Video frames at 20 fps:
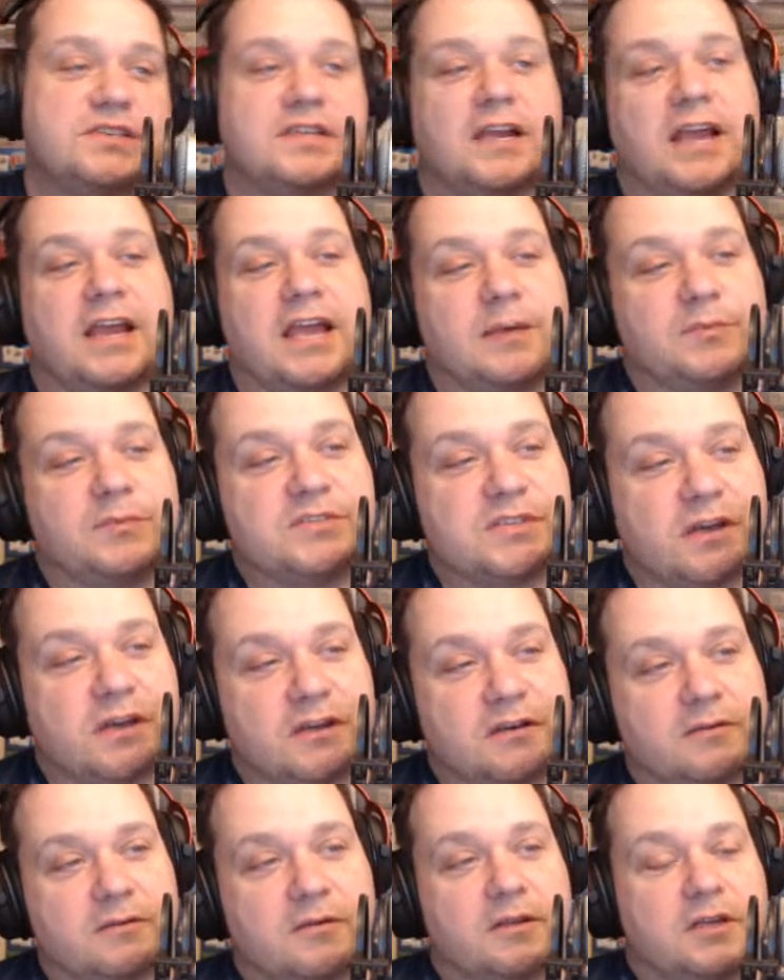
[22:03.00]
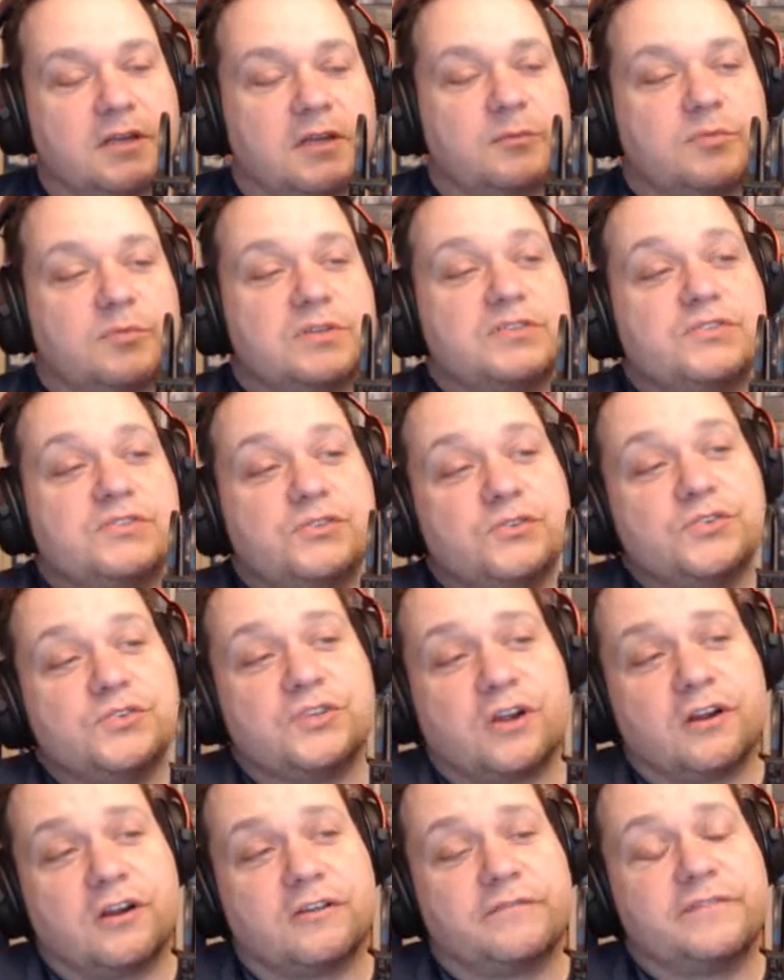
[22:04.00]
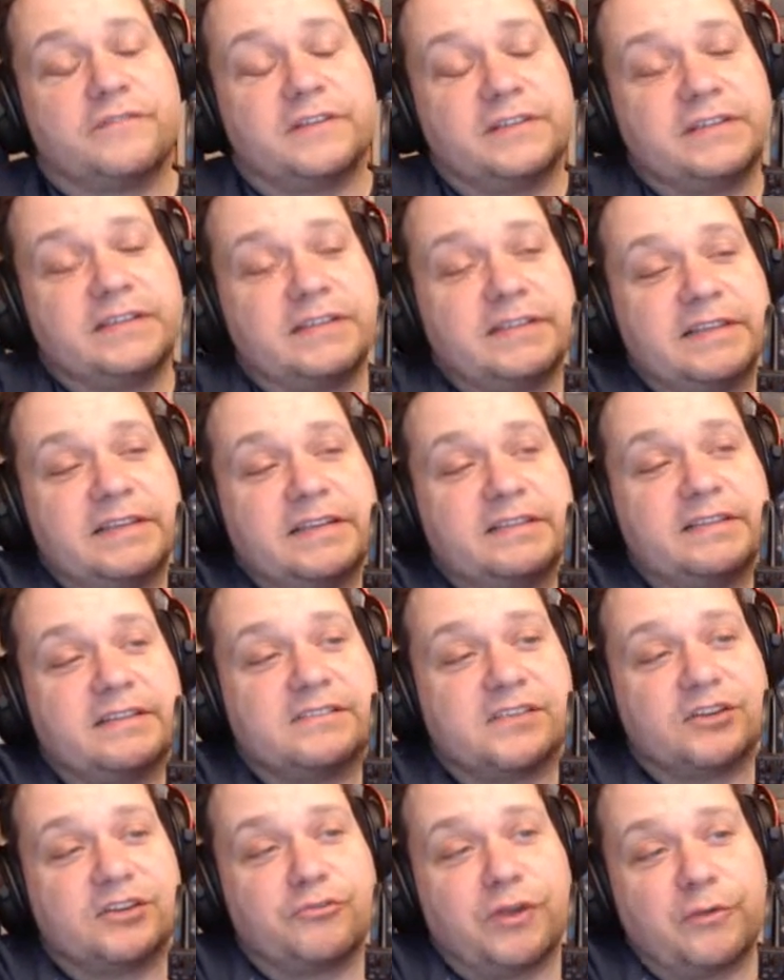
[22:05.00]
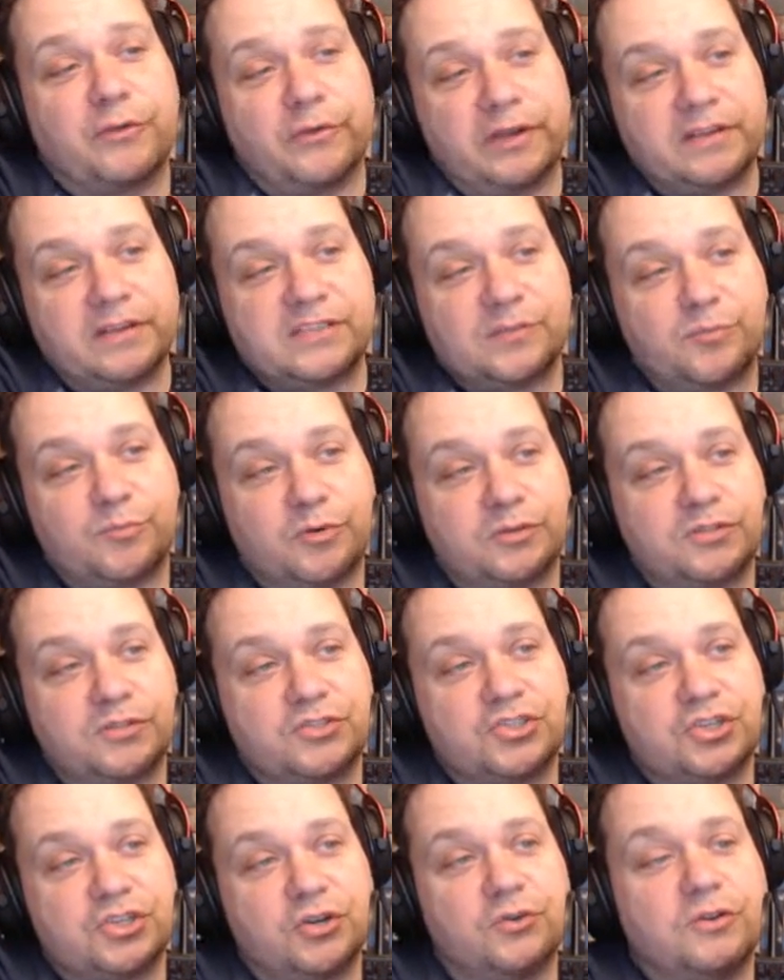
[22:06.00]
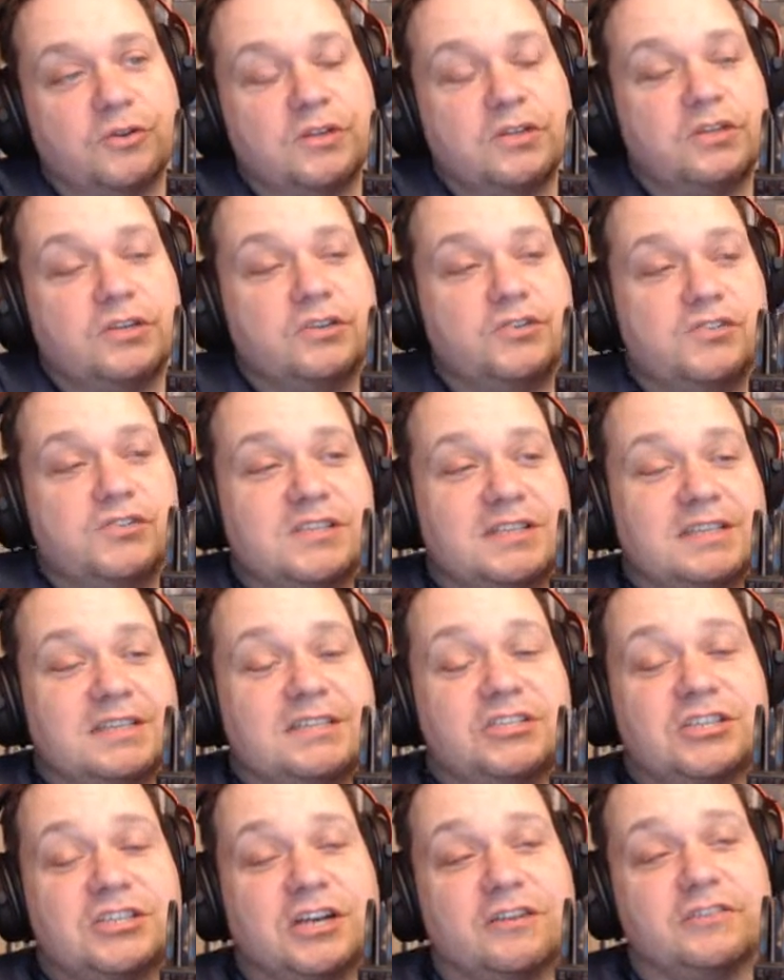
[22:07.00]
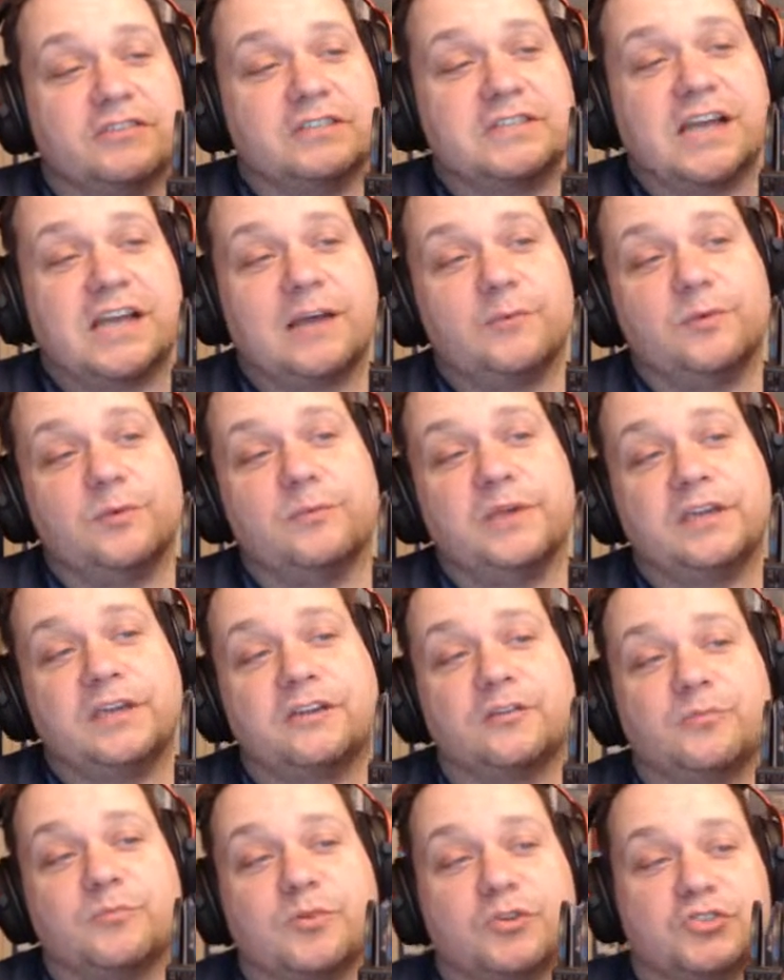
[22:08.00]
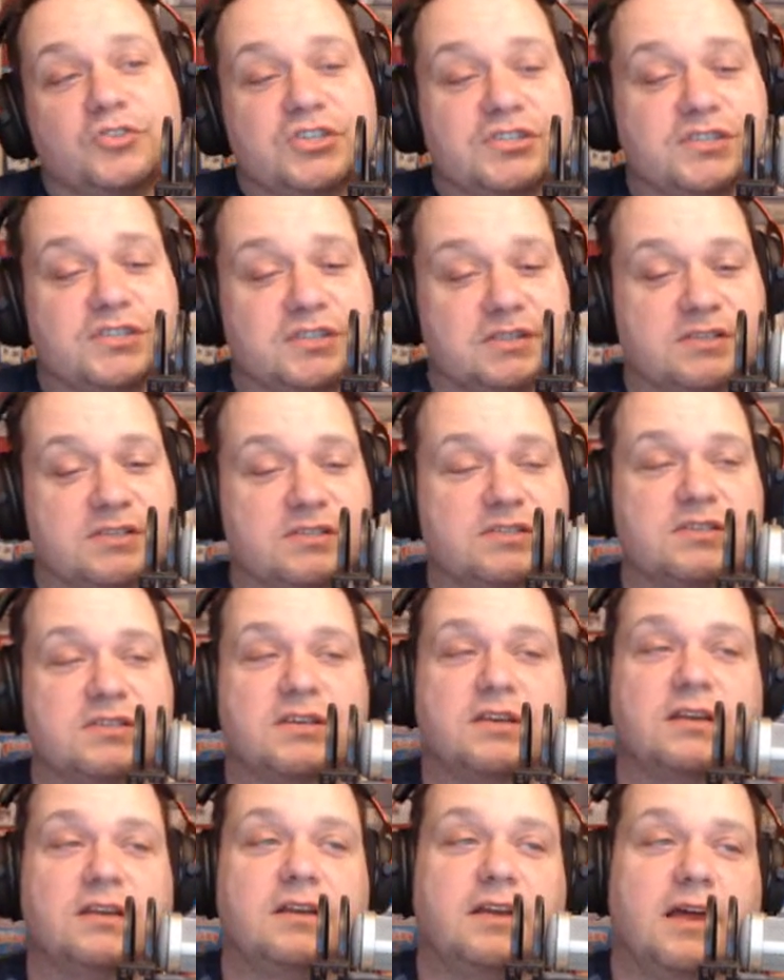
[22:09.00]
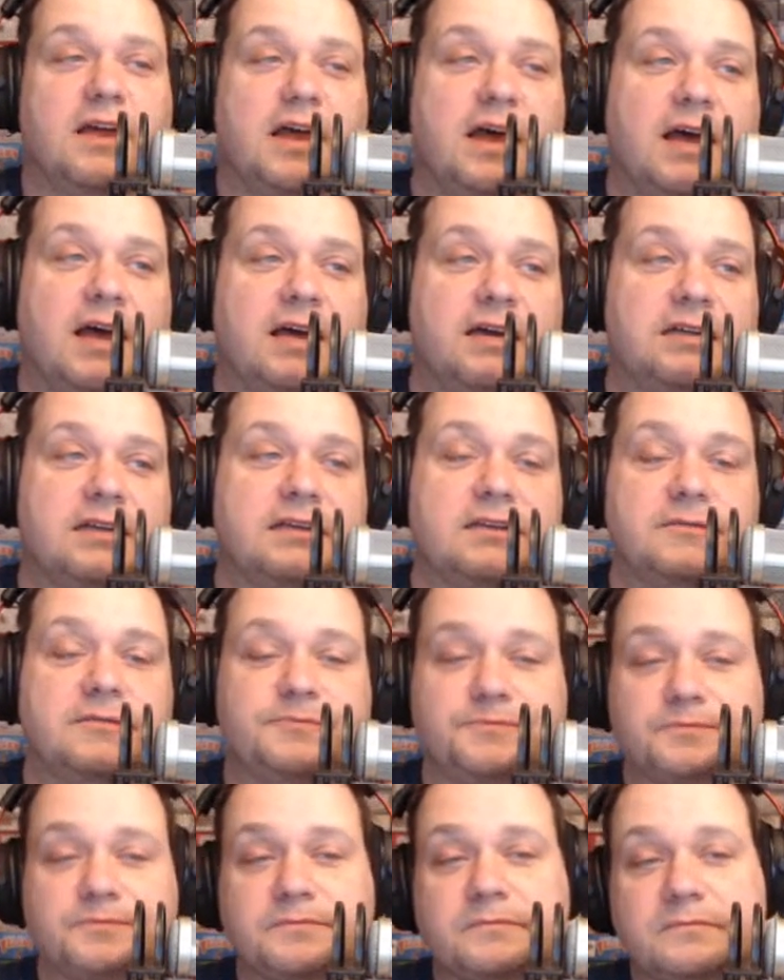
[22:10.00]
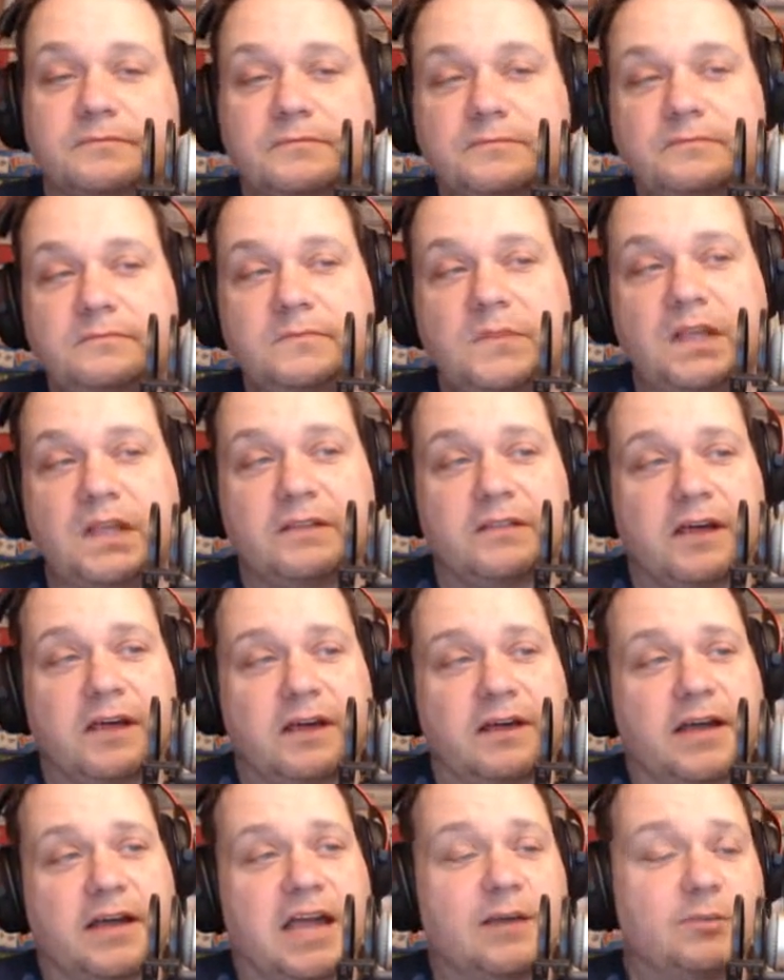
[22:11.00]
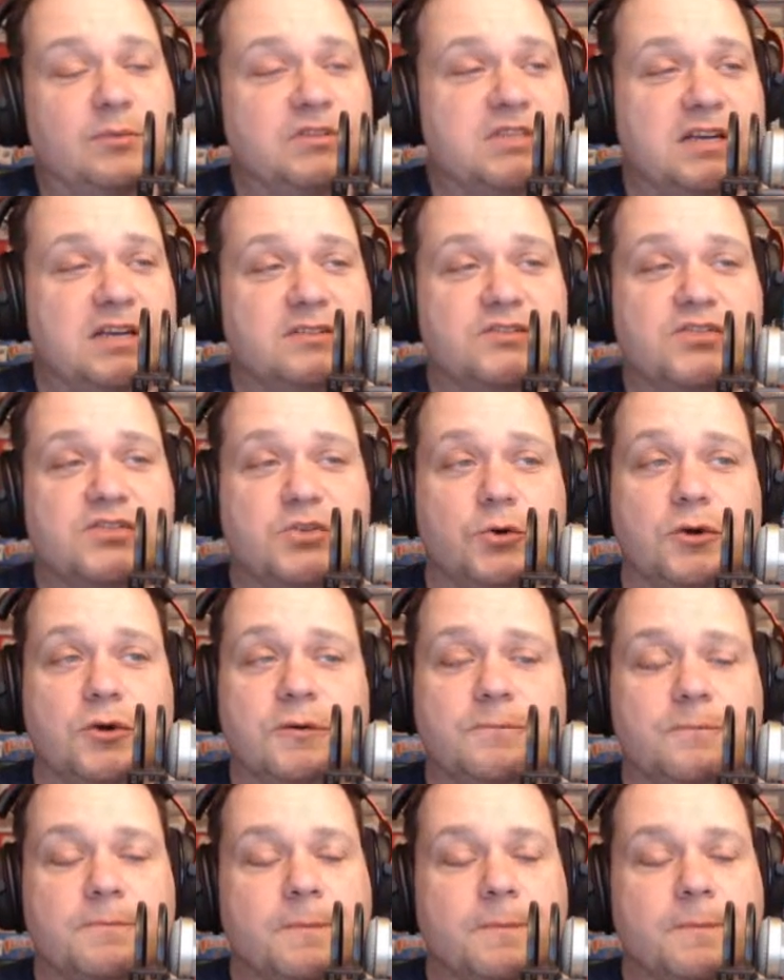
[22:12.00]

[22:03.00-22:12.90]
on Amazon, please use our affiliate link. That's a great way to support the show. Use it each and every time you make your purchases on the Amazon store.